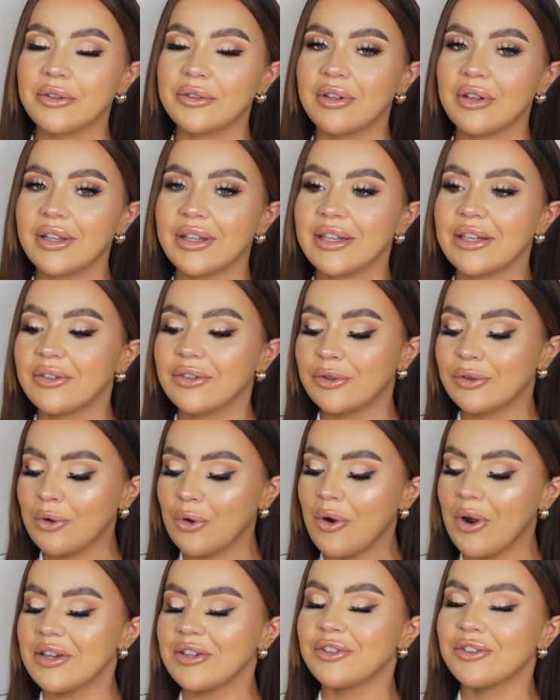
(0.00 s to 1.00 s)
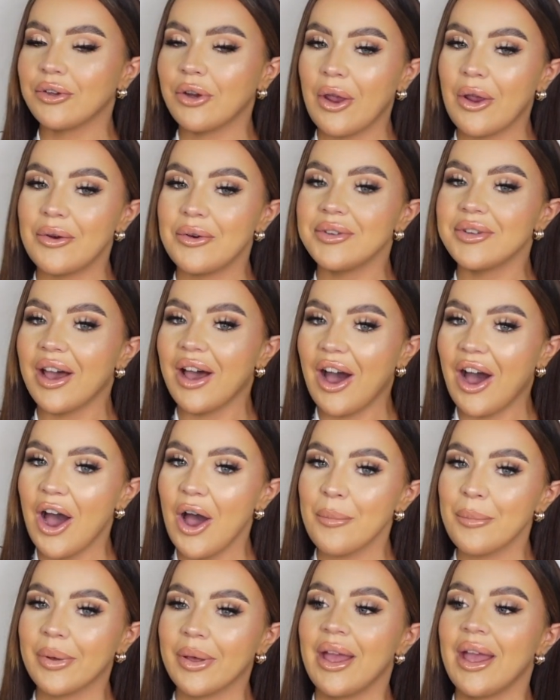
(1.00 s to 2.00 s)
was looking in store, it showed
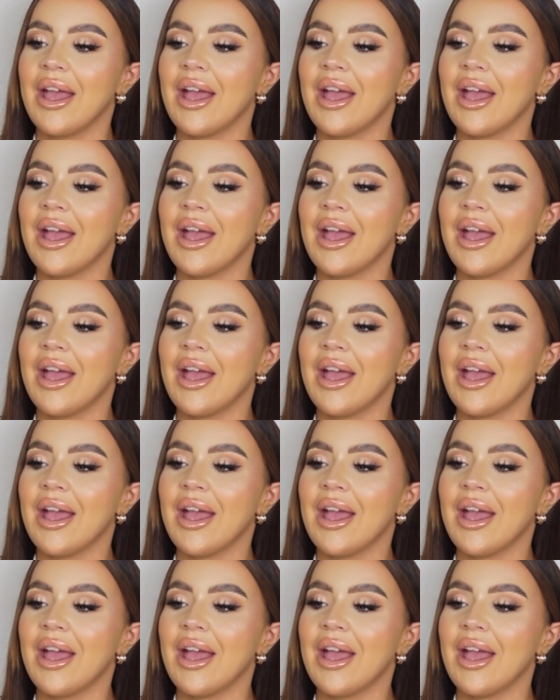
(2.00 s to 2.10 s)
up